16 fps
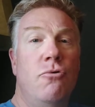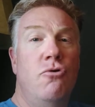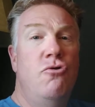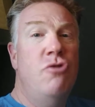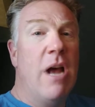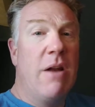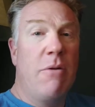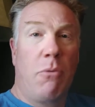
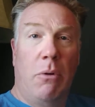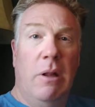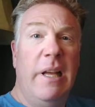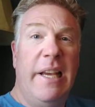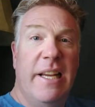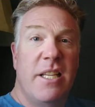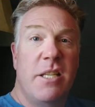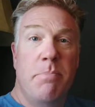
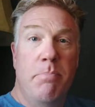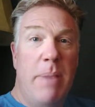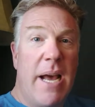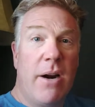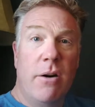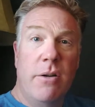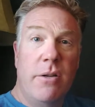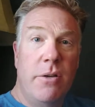generally it's
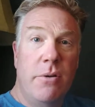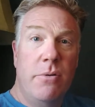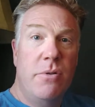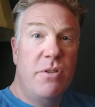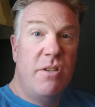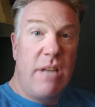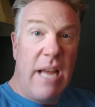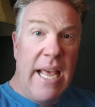better to
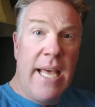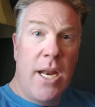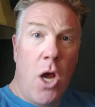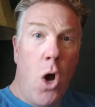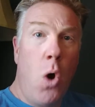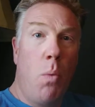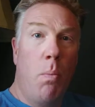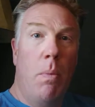stay at
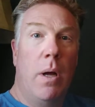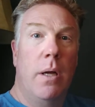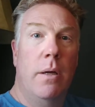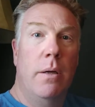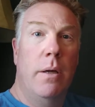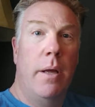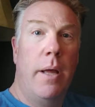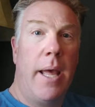home
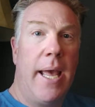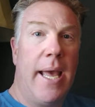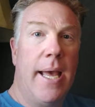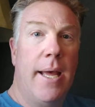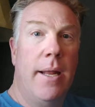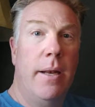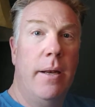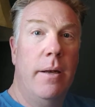
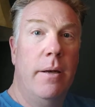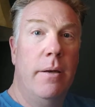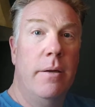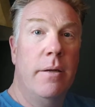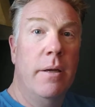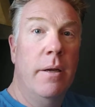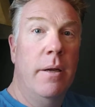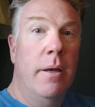
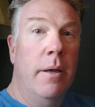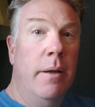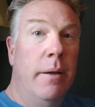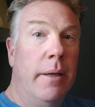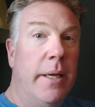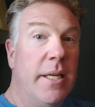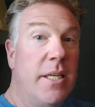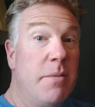and
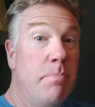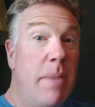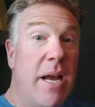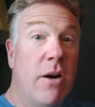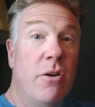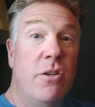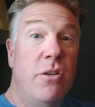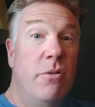it's
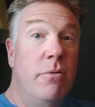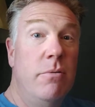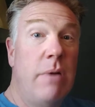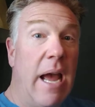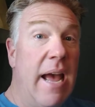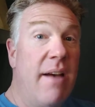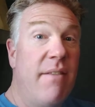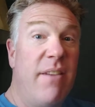better to
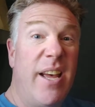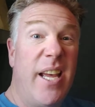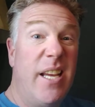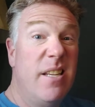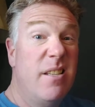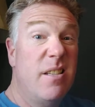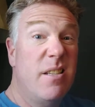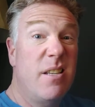have
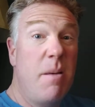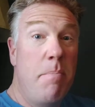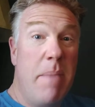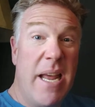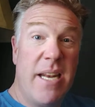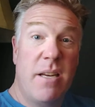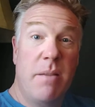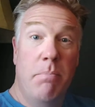a
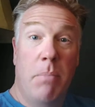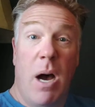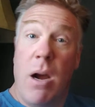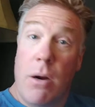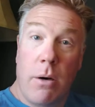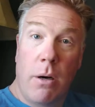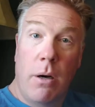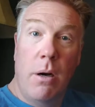cement
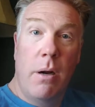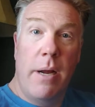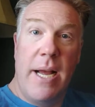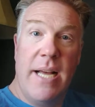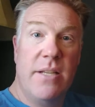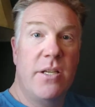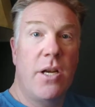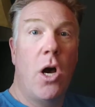bunker
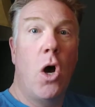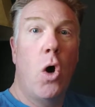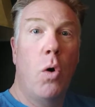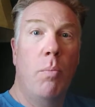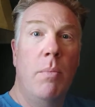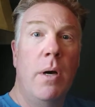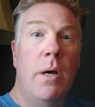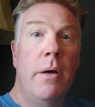as a
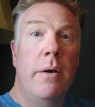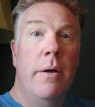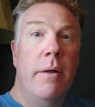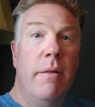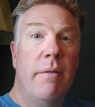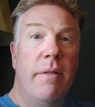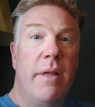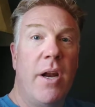home
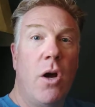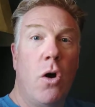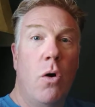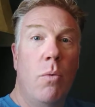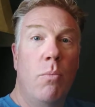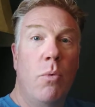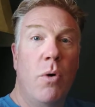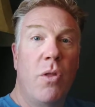than a
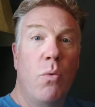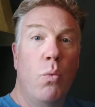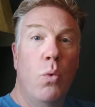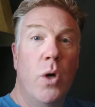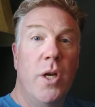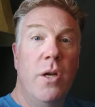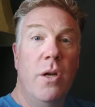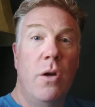home with
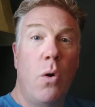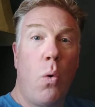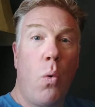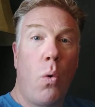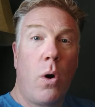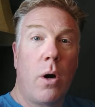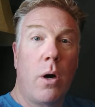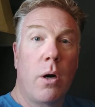wooden
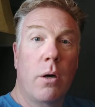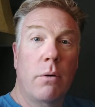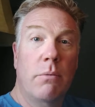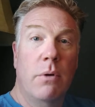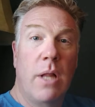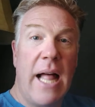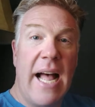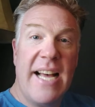or
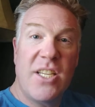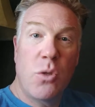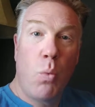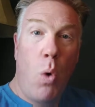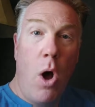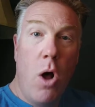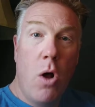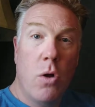glass
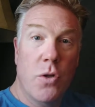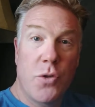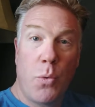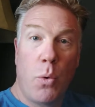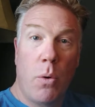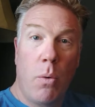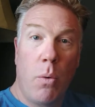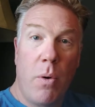walls
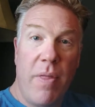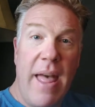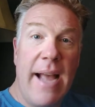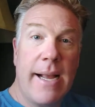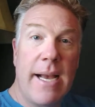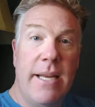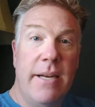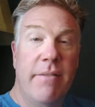or, or
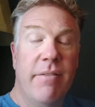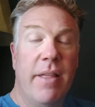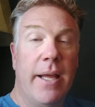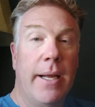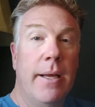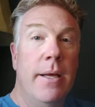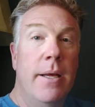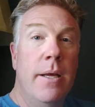that kind of
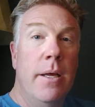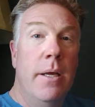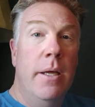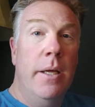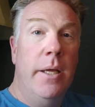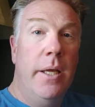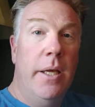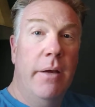thing.
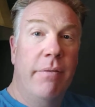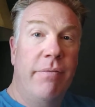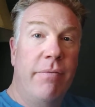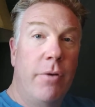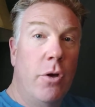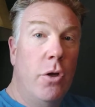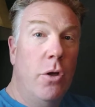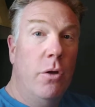If
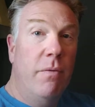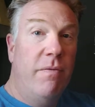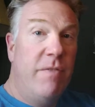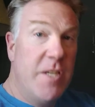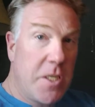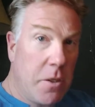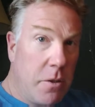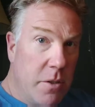
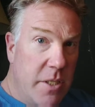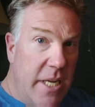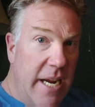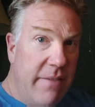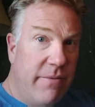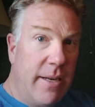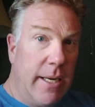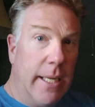physical
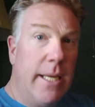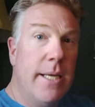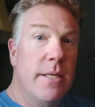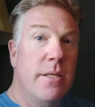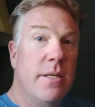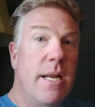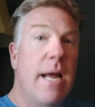safety is